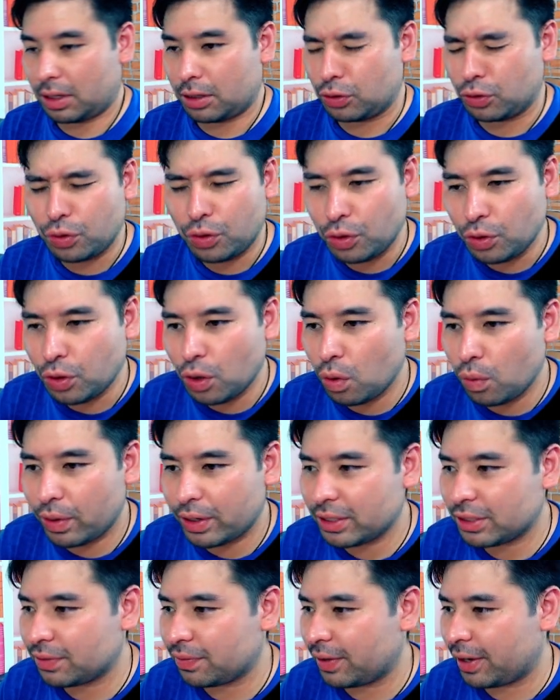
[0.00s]
do you know what
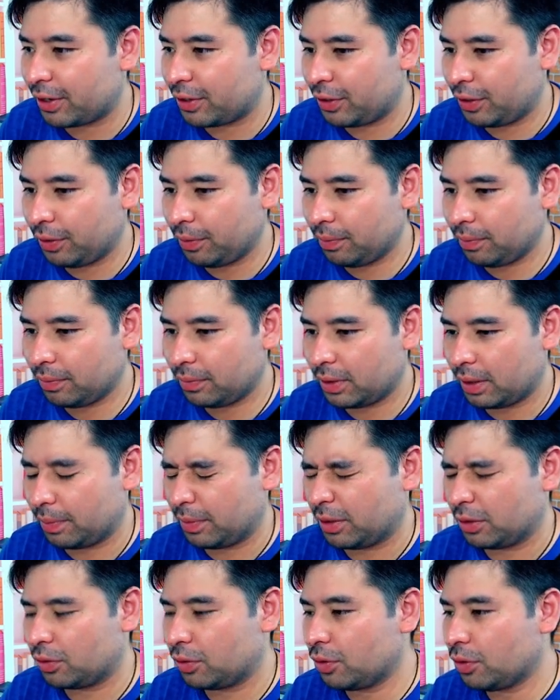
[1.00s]
is vacuum? I
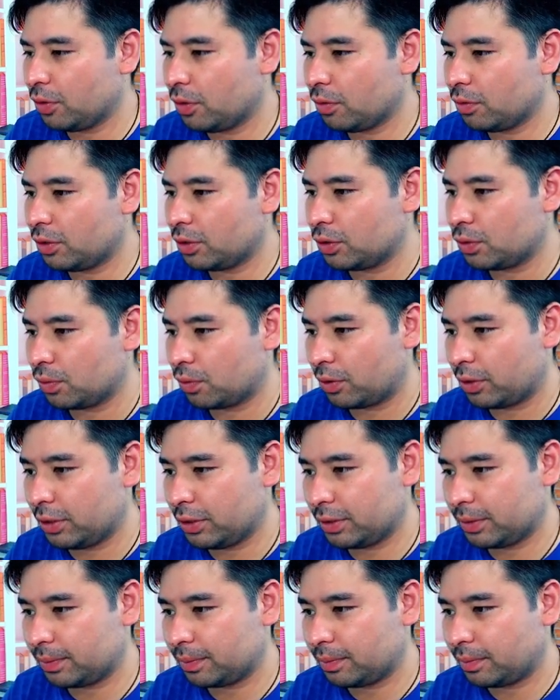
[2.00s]
mean, do you know this word?
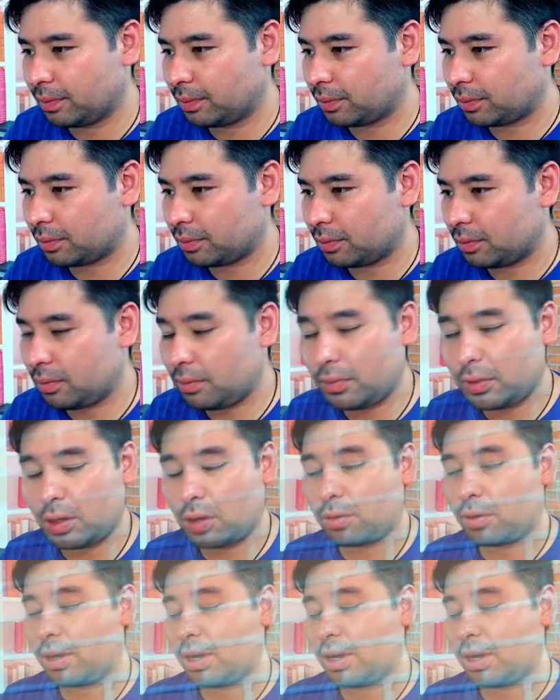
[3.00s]
Or